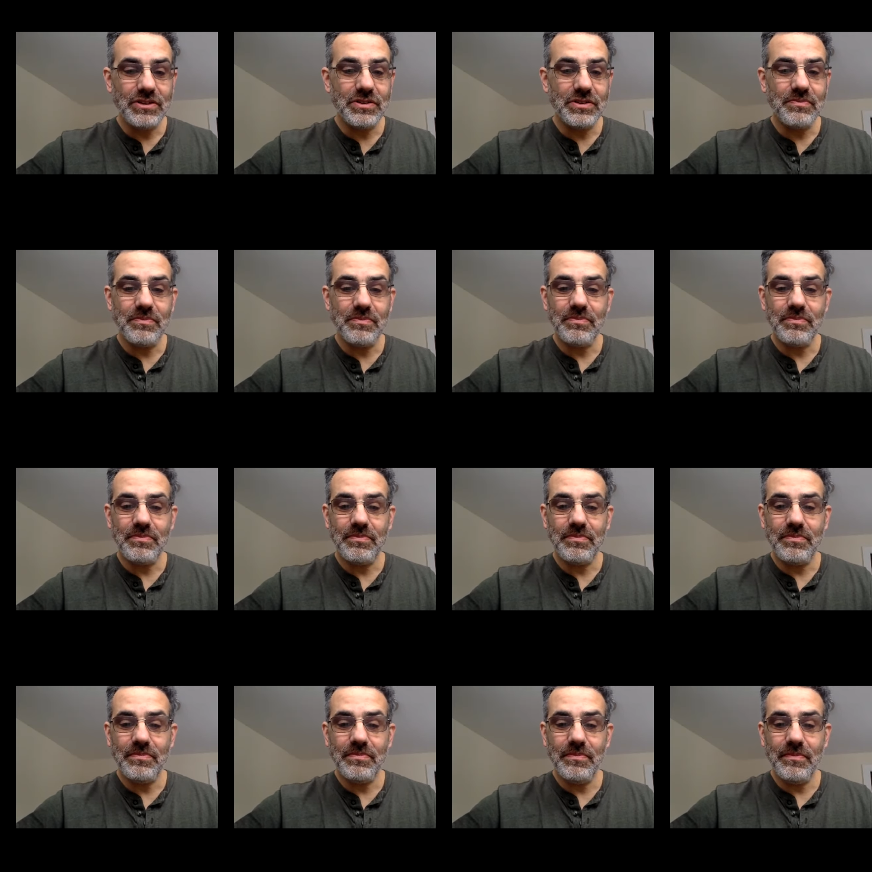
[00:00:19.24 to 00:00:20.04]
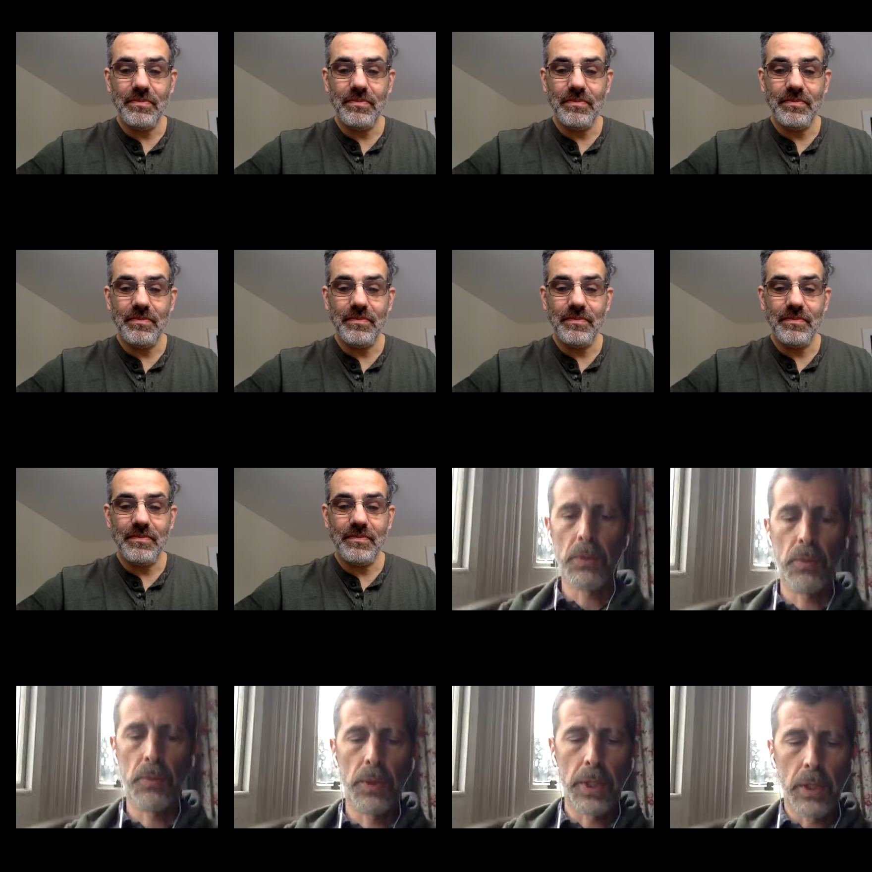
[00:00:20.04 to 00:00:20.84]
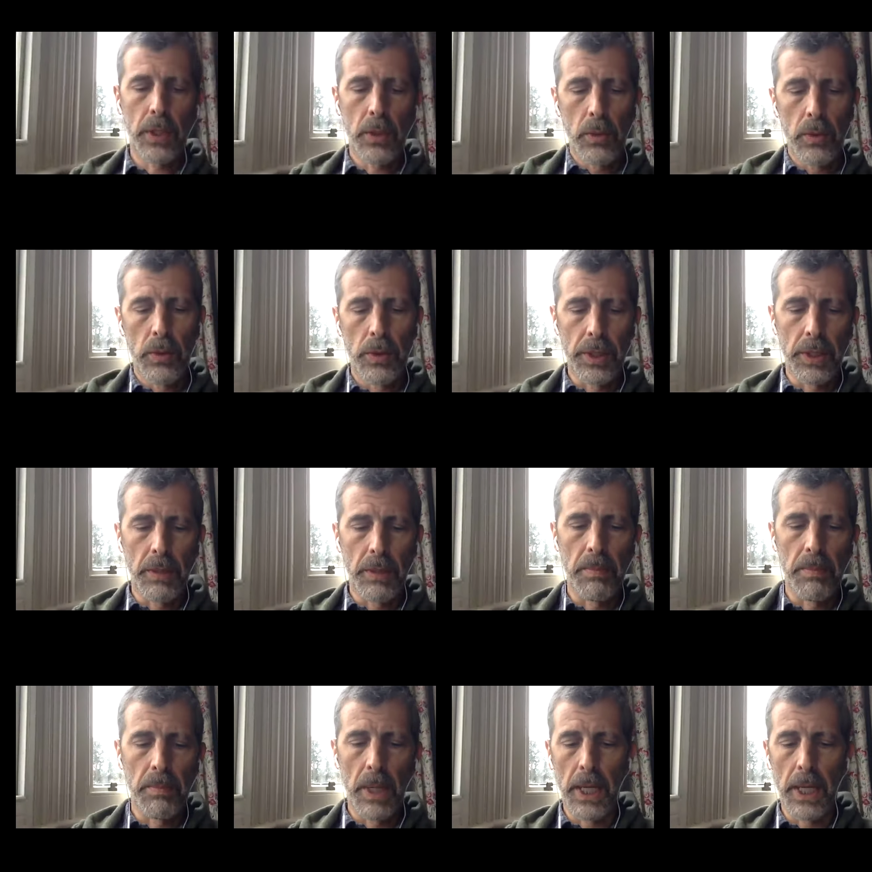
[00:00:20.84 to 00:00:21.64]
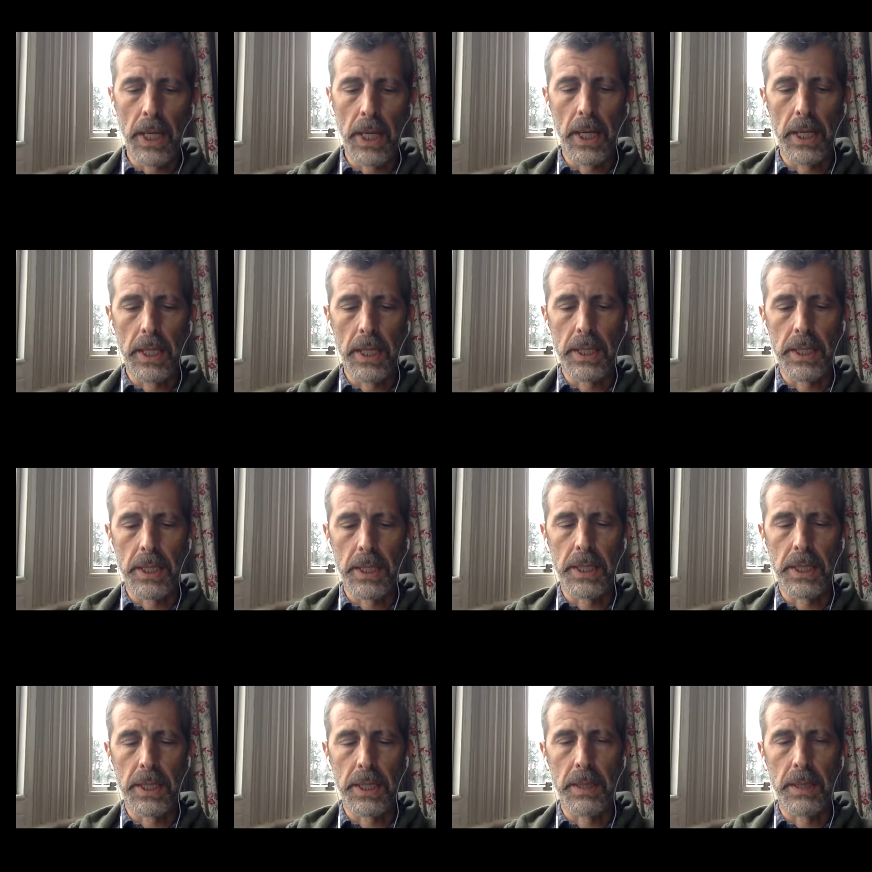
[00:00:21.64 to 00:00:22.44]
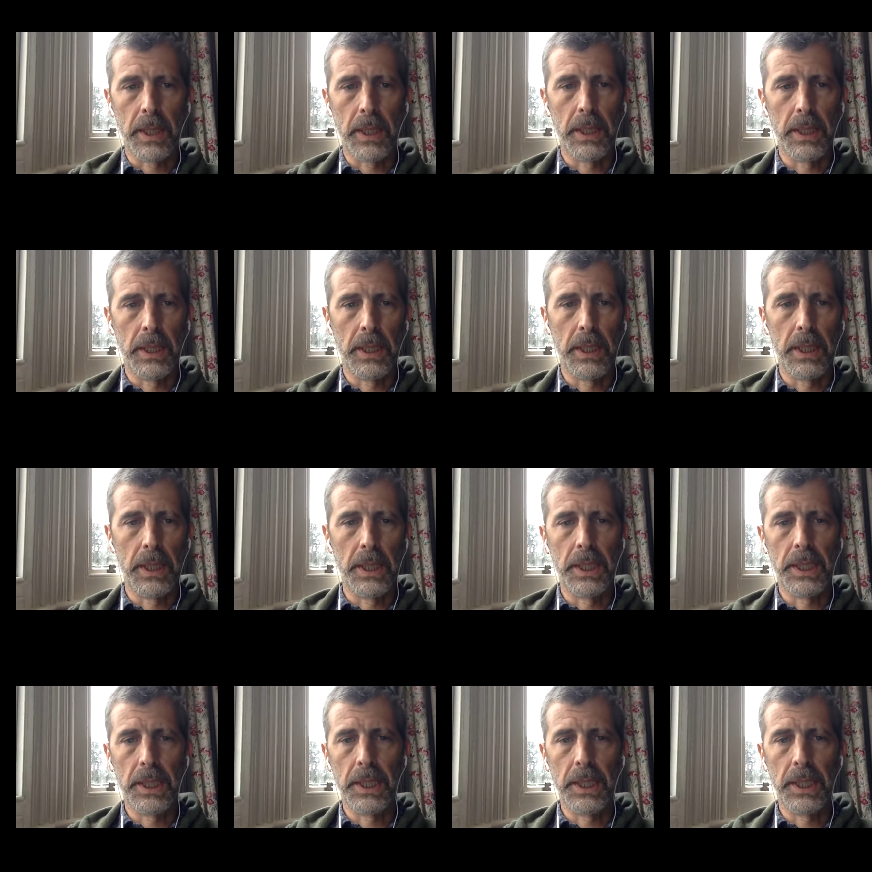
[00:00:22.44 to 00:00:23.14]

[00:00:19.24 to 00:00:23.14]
Um, well, I'm going to record at my end because I'm